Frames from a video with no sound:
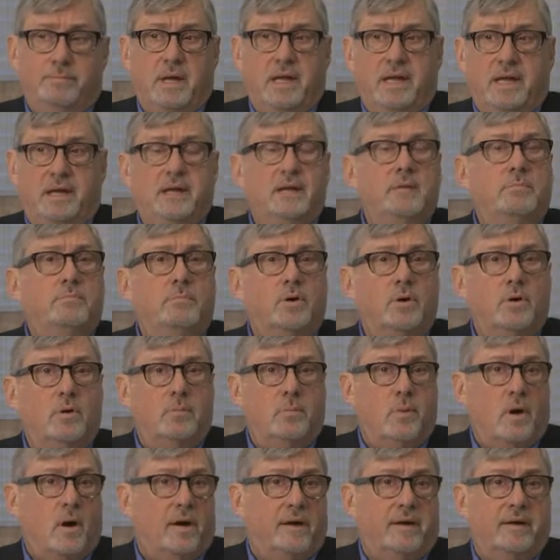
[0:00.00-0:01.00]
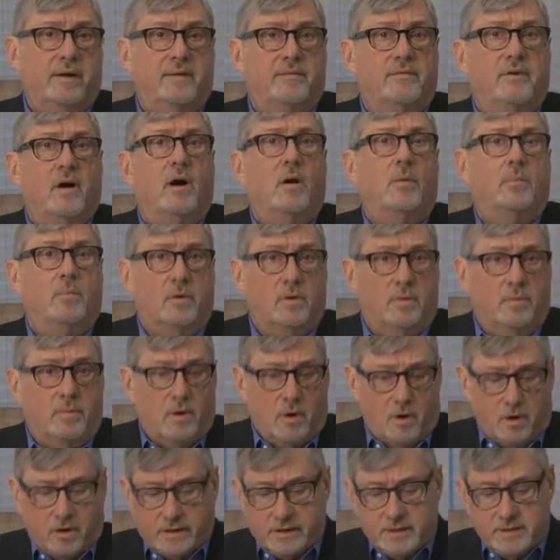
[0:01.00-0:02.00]
end of bull market of all bull
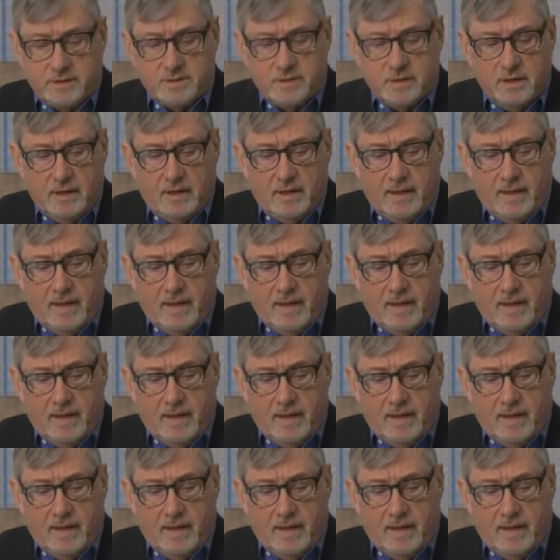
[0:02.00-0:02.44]
markets,